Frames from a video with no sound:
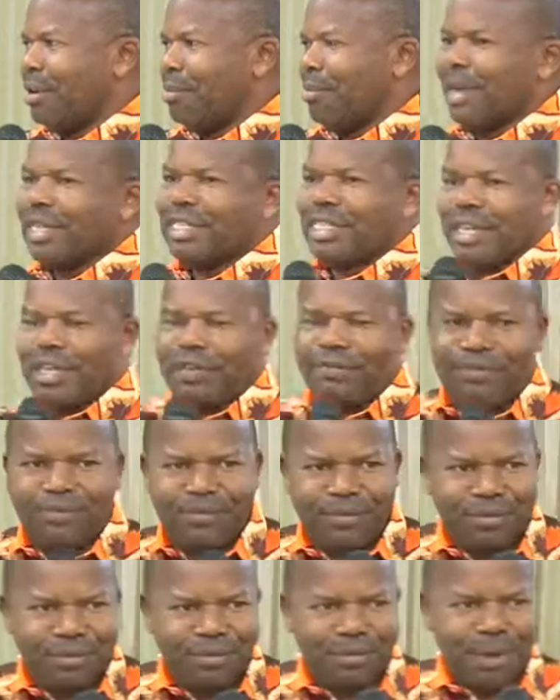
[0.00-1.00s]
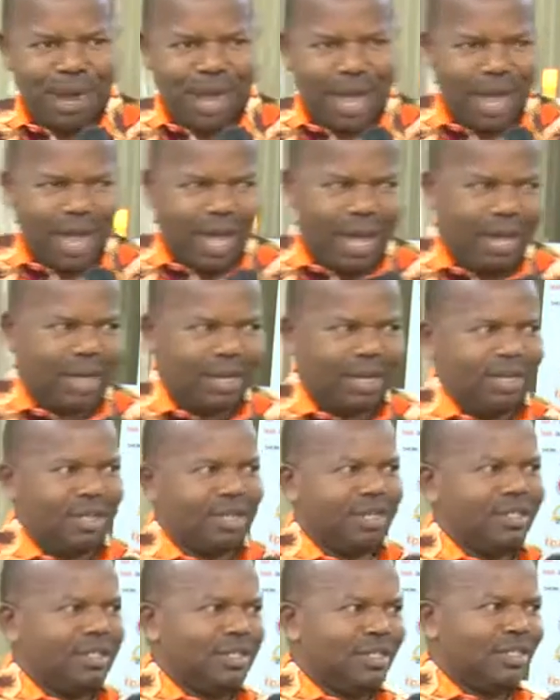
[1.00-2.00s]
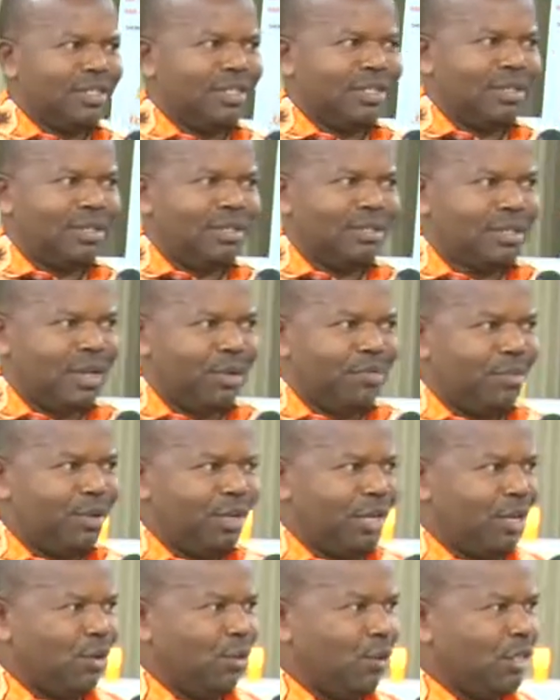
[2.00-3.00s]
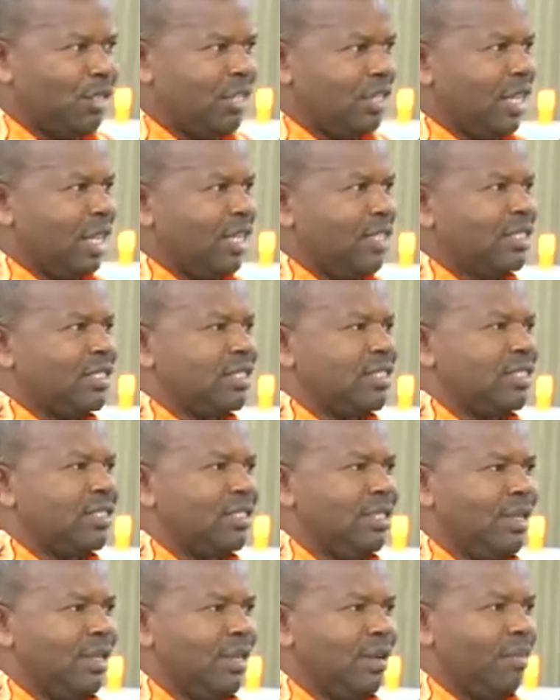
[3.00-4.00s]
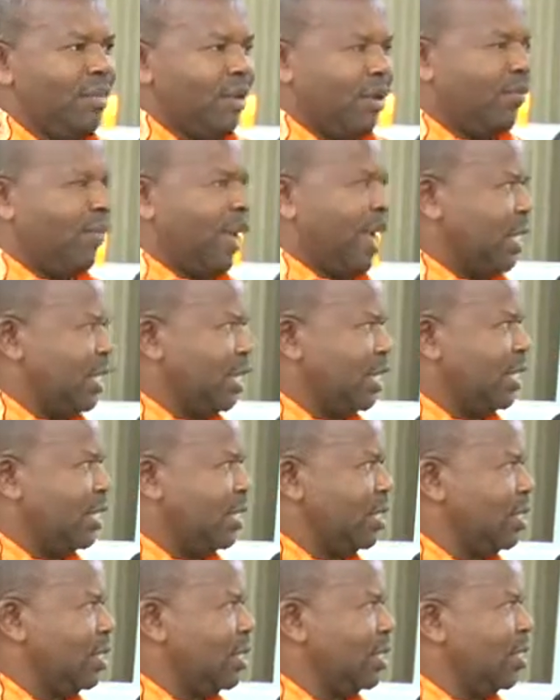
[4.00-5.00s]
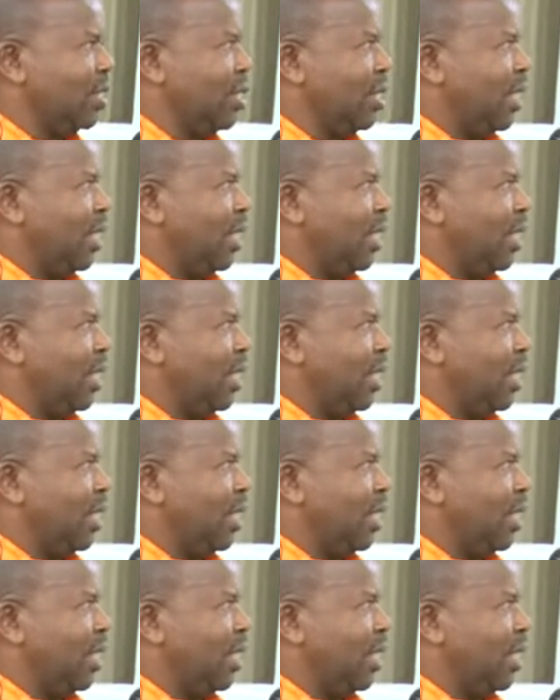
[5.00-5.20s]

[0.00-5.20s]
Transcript: But if you are somebody who is just providing,